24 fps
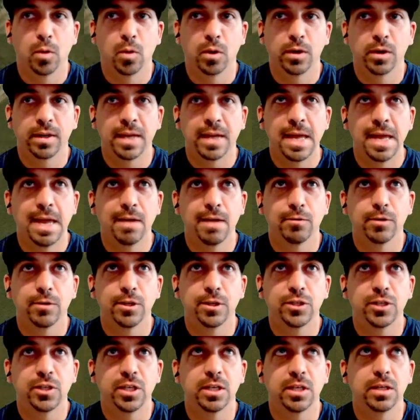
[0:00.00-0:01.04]
You can't
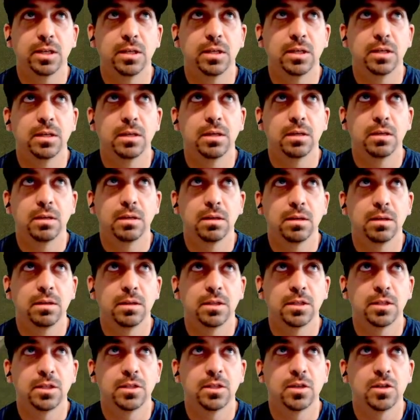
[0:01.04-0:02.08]
reach it.
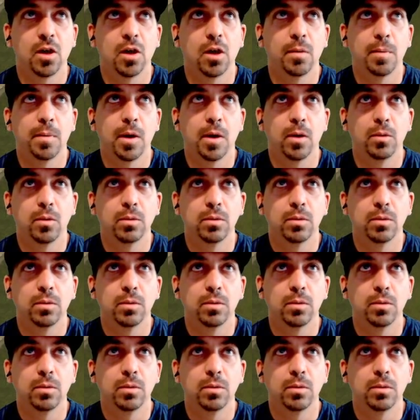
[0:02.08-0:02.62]
This is all about